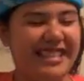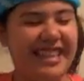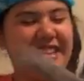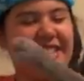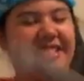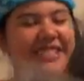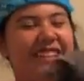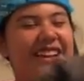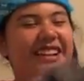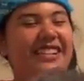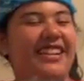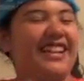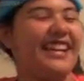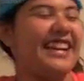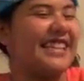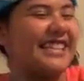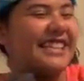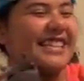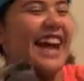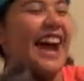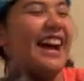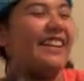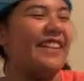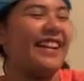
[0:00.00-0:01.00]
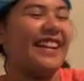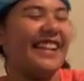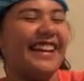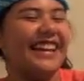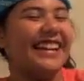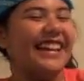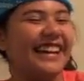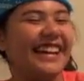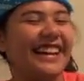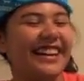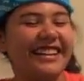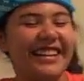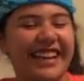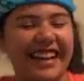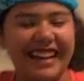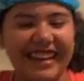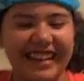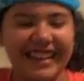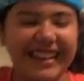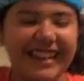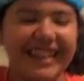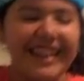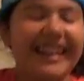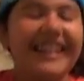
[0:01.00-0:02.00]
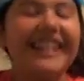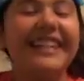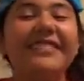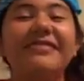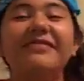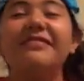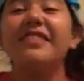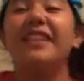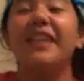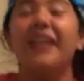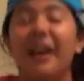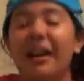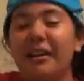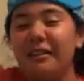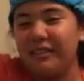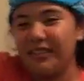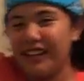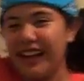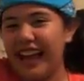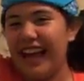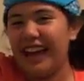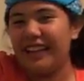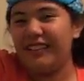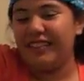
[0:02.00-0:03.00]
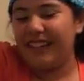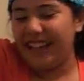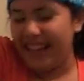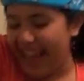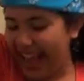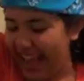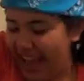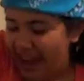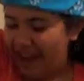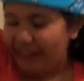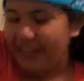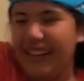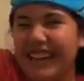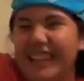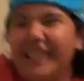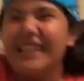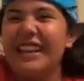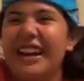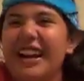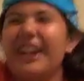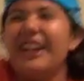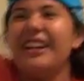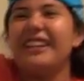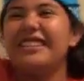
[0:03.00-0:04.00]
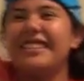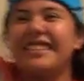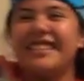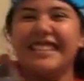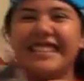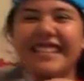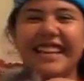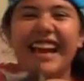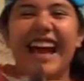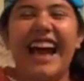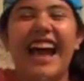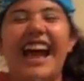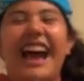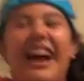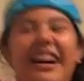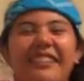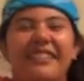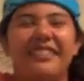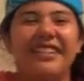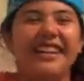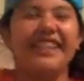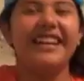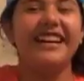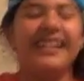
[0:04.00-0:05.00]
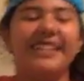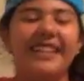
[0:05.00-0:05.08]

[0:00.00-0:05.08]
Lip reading: Stop screaming! Stop it! Okay. Oh, ow, ow! It hurts! Ow!